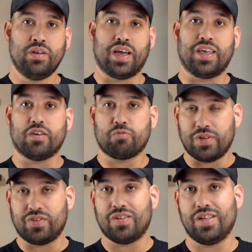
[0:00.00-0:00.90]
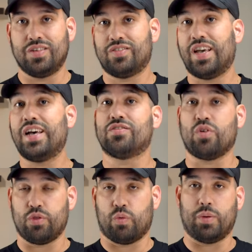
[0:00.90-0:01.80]
Nike explicitly says
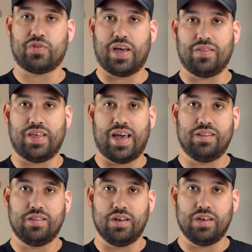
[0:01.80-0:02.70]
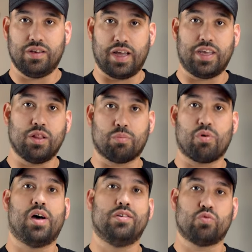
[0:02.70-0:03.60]
on their website that the Nike
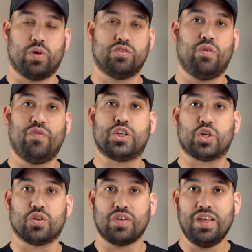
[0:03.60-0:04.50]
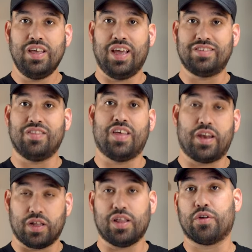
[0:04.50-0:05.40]
LeBron 22 features a
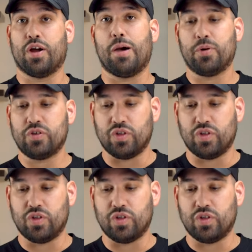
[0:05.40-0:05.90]
synthetic leather upper.